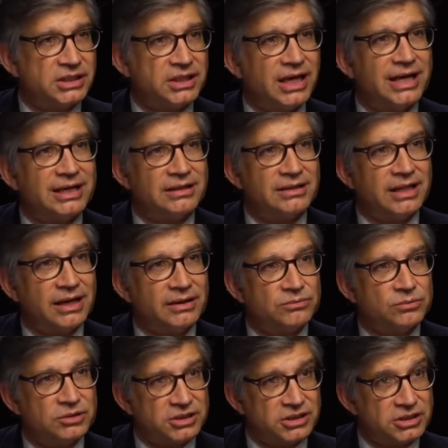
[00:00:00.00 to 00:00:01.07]
that
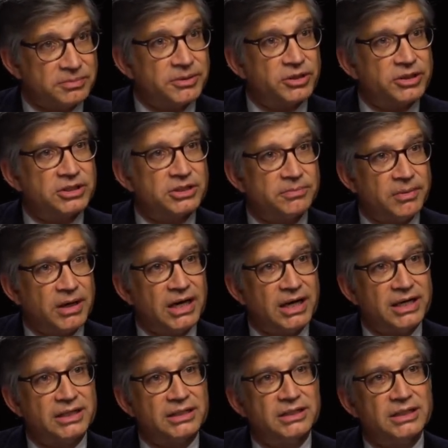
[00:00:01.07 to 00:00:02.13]
was experienced
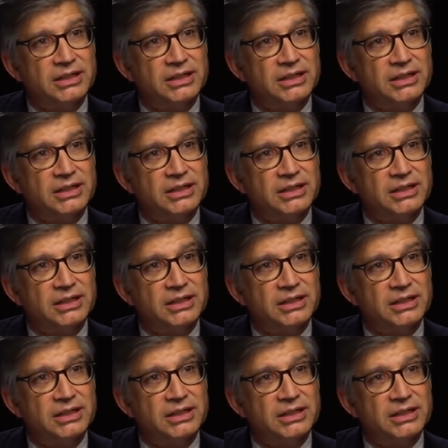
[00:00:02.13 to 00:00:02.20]
by